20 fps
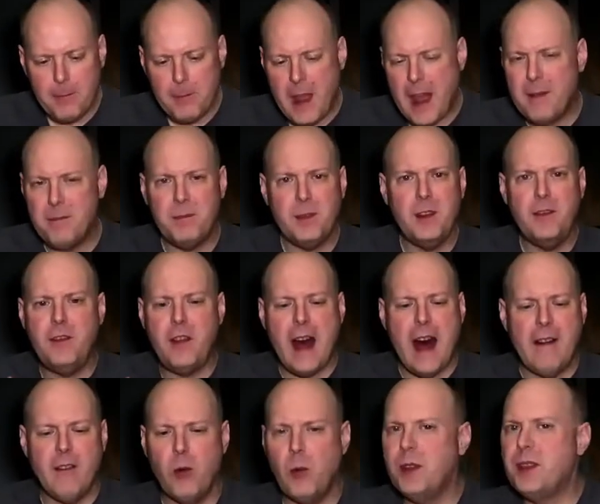And if you
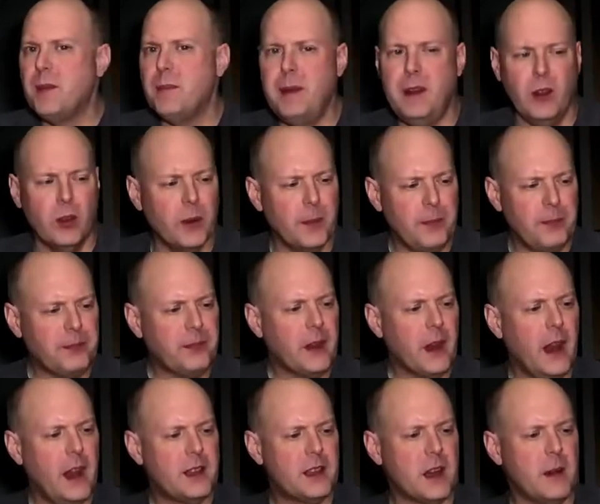have it with a meal,
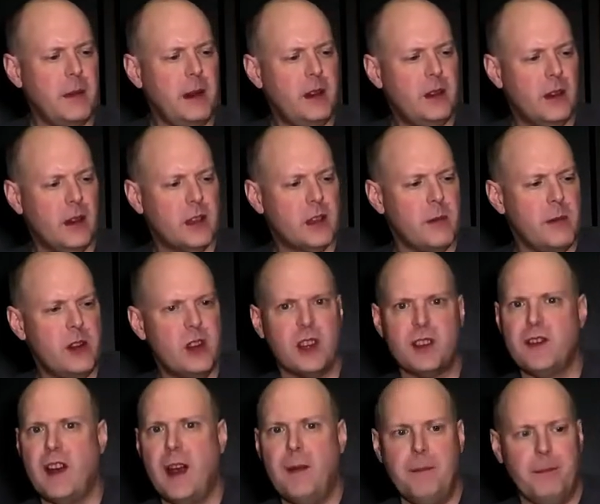it's gonna be it's gonna be
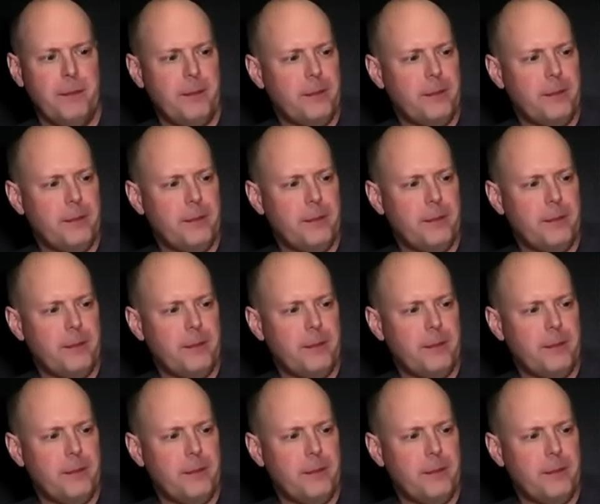just fine.